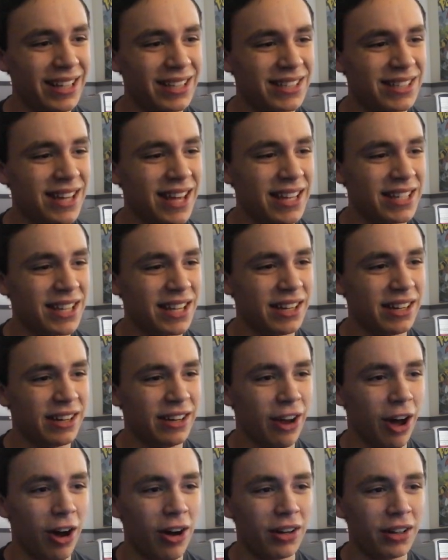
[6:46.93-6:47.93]
is it
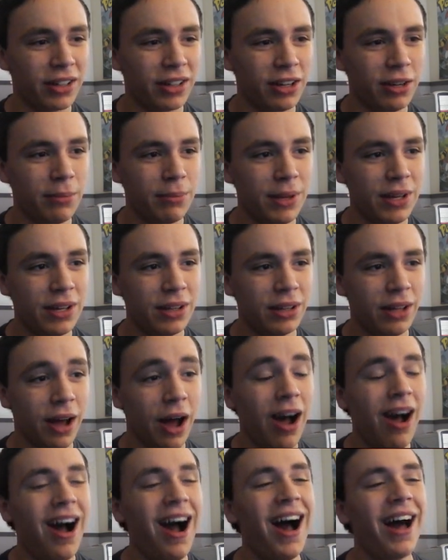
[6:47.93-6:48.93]
not gonna be in the...
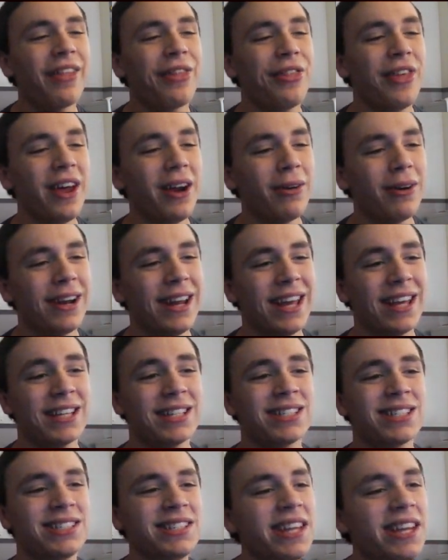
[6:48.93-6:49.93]
Ah, there it is,
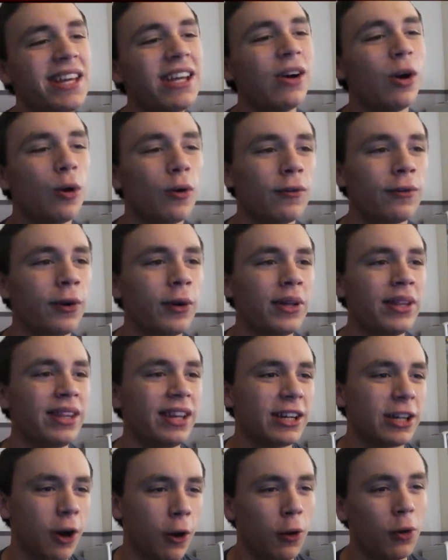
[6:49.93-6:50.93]
sitting over in the
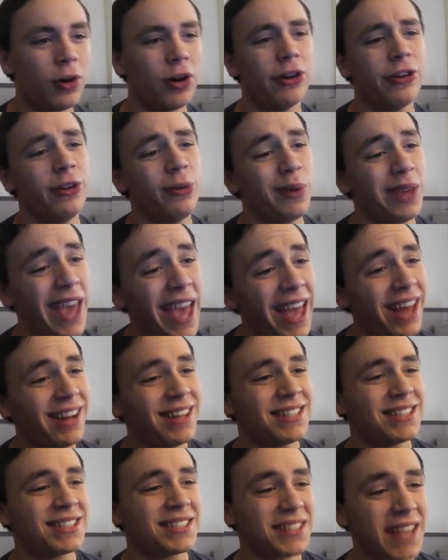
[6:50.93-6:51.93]
corner. You can't
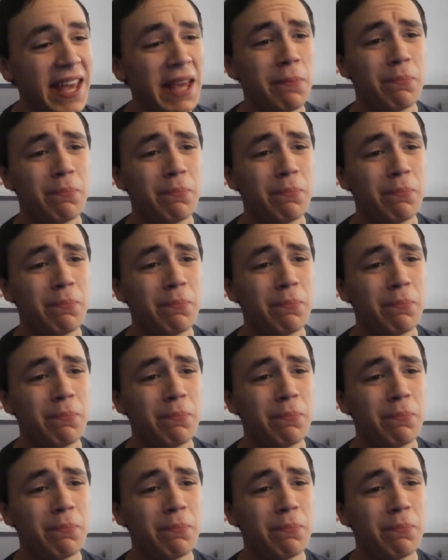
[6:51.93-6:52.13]
escape